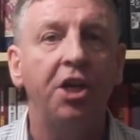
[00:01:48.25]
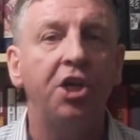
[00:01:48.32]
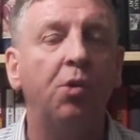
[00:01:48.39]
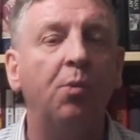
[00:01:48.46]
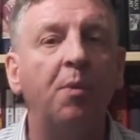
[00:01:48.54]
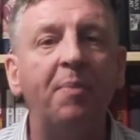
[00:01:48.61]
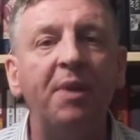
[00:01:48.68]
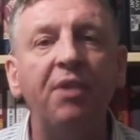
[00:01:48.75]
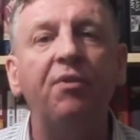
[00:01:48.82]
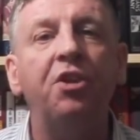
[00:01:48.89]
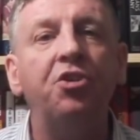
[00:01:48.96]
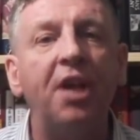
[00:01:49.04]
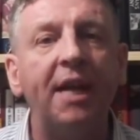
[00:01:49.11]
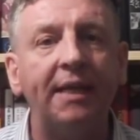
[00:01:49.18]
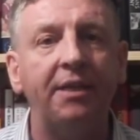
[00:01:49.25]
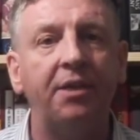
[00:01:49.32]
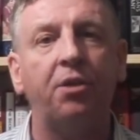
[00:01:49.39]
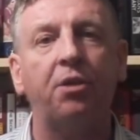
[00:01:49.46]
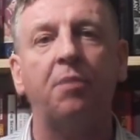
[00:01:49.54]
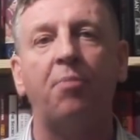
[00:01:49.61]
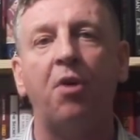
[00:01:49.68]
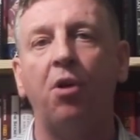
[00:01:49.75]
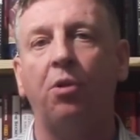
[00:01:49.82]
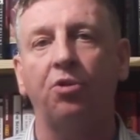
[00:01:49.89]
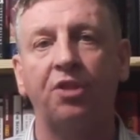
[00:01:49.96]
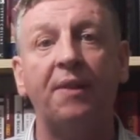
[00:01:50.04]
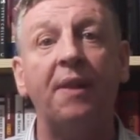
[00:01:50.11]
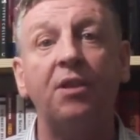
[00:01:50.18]
You will be rejected at the
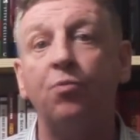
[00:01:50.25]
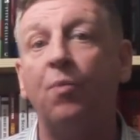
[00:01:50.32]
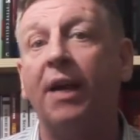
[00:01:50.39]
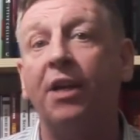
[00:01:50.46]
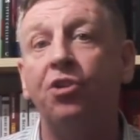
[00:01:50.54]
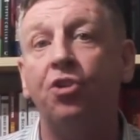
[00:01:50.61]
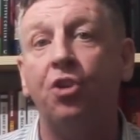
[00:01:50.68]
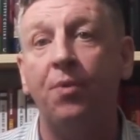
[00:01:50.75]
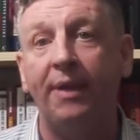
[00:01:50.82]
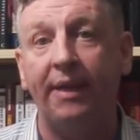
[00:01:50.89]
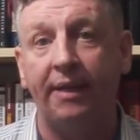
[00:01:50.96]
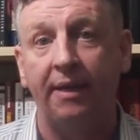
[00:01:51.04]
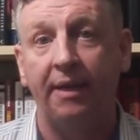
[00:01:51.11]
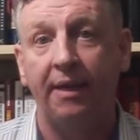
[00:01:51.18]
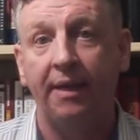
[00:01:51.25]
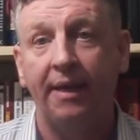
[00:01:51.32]
polls, and that's why he's doing it.